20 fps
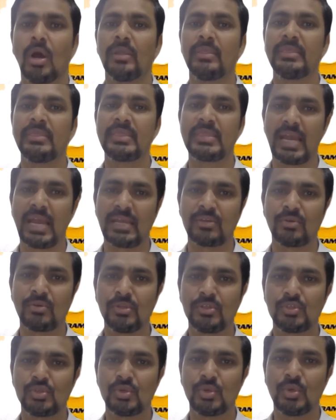on that
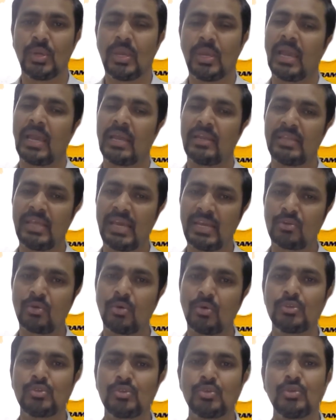also, and that
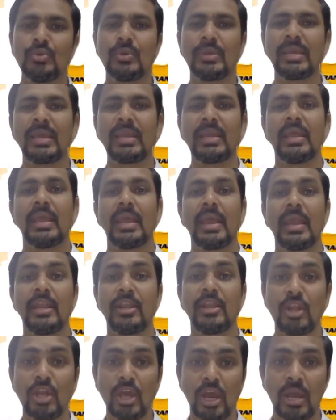also you can
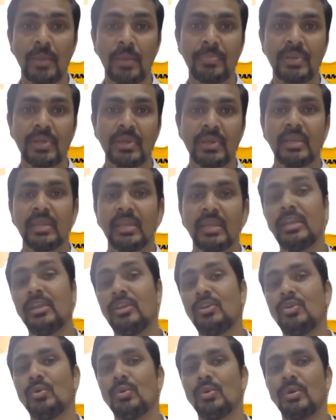adapt
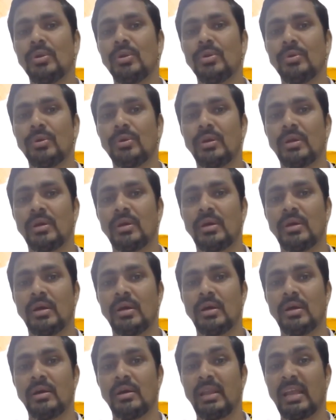in your
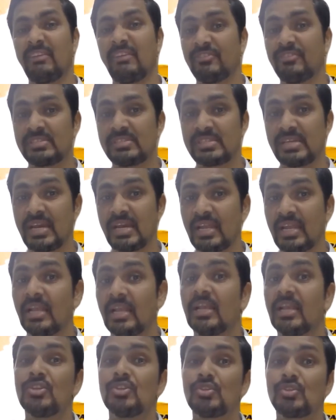lifestyle
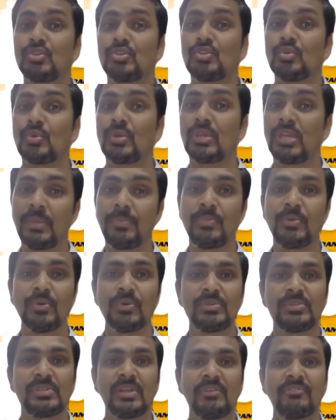to keep
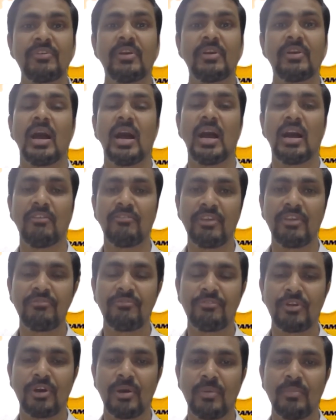yourself away
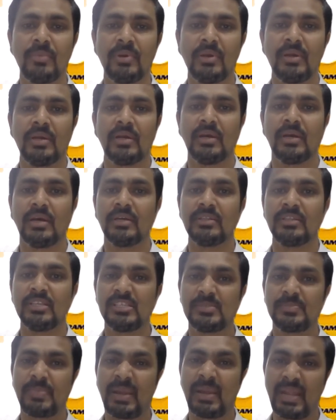from
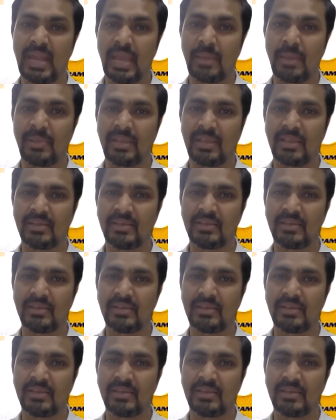this pandemic.